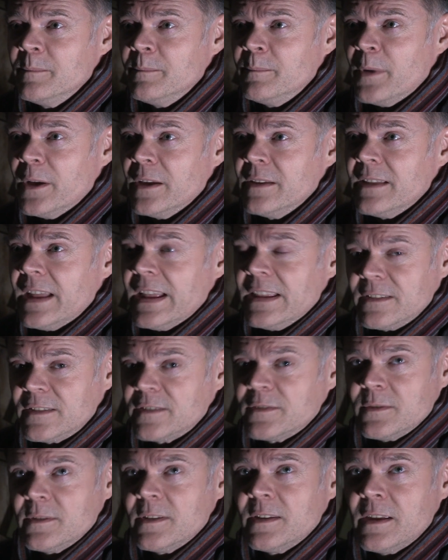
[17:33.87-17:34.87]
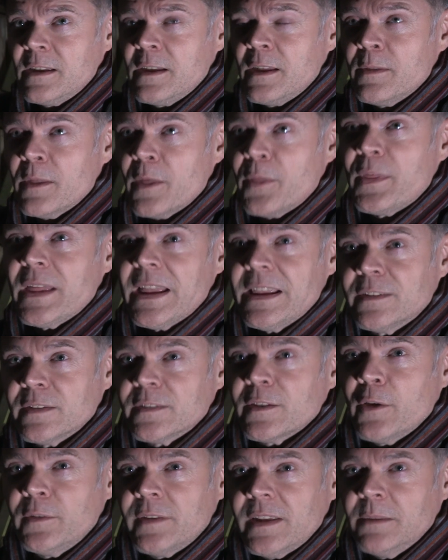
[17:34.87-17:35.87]
But it's the things
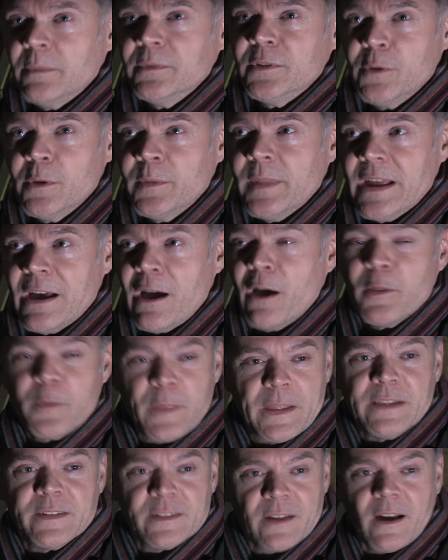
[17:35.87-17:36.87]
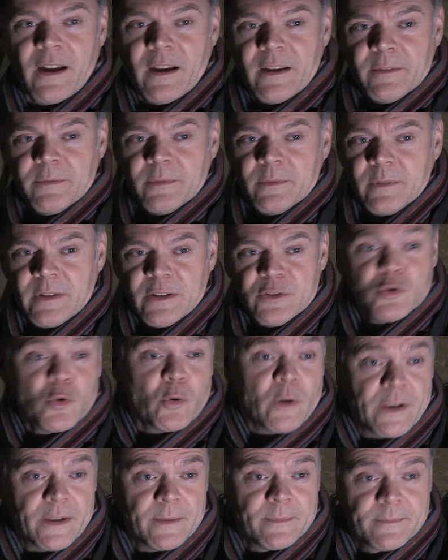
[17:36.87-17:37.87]
associated with doing that are things that I've
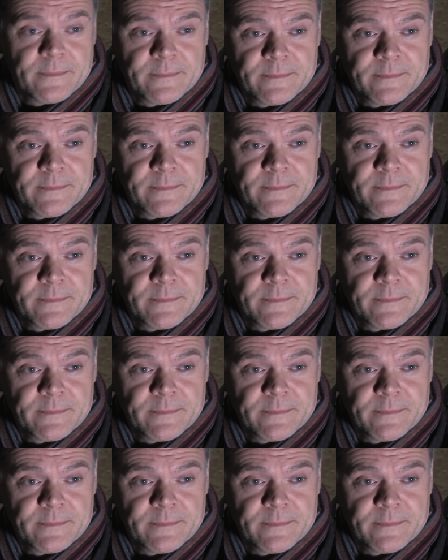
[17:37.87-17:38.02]
enjoyed